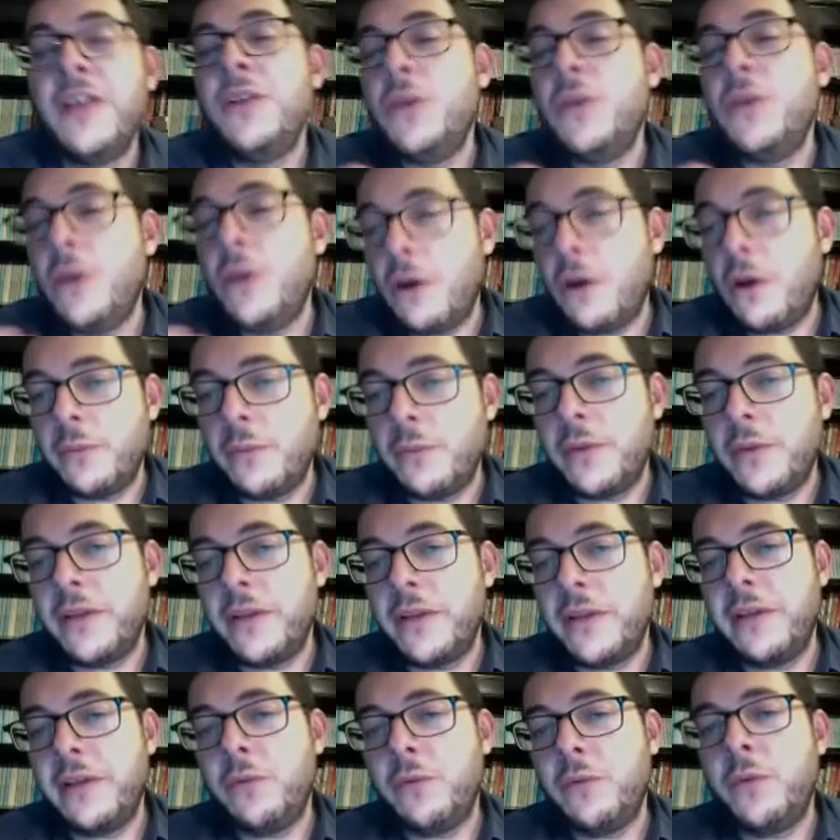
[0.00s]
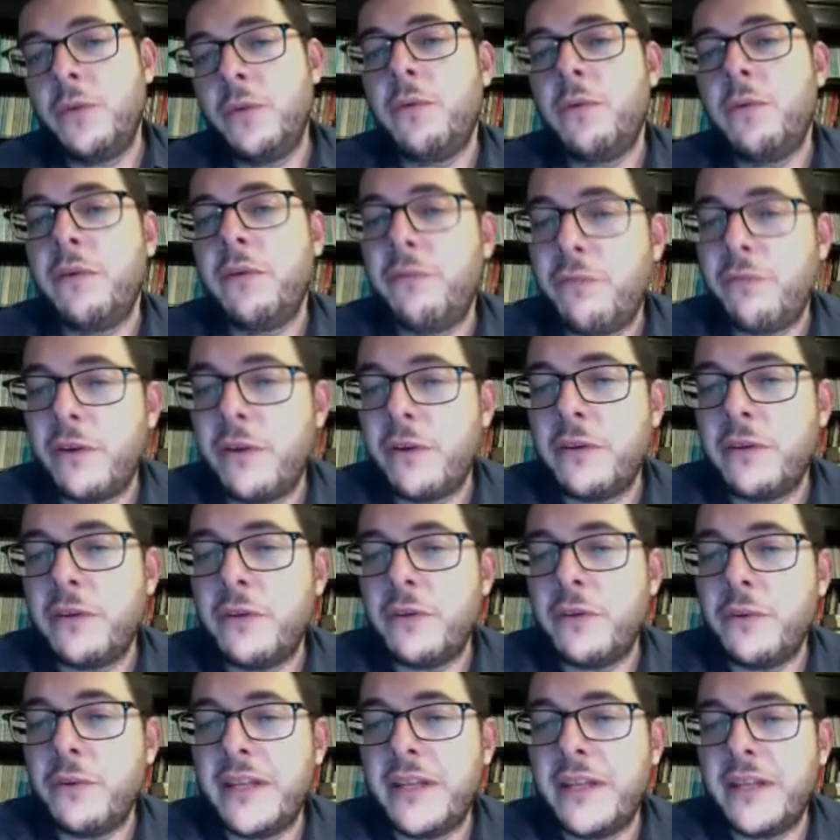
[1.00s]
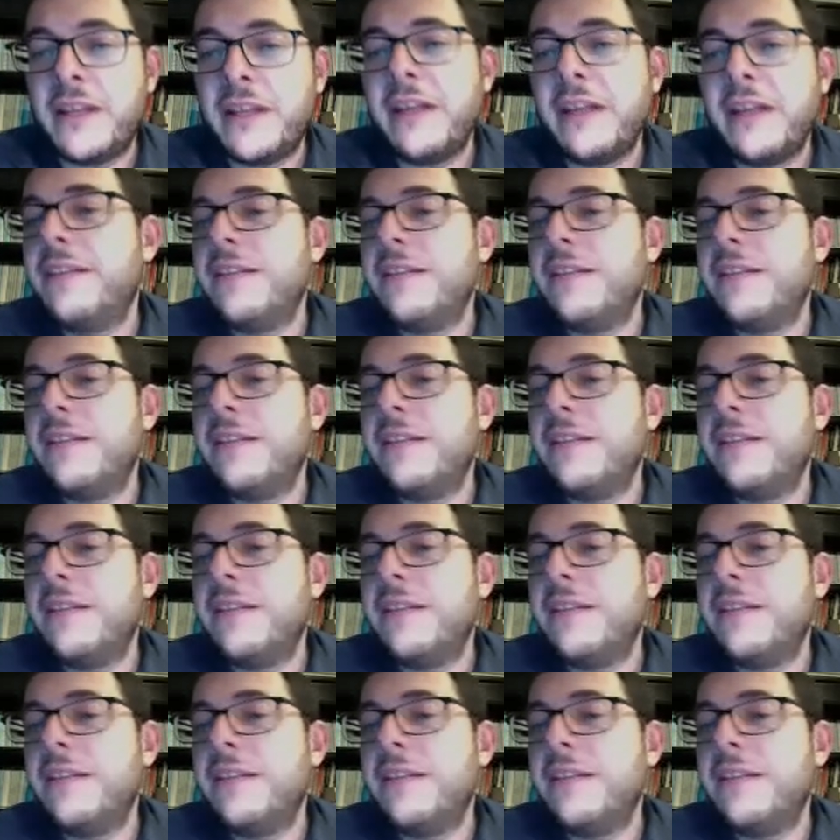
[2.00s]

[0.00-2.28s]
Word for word: Normally, we refer to it as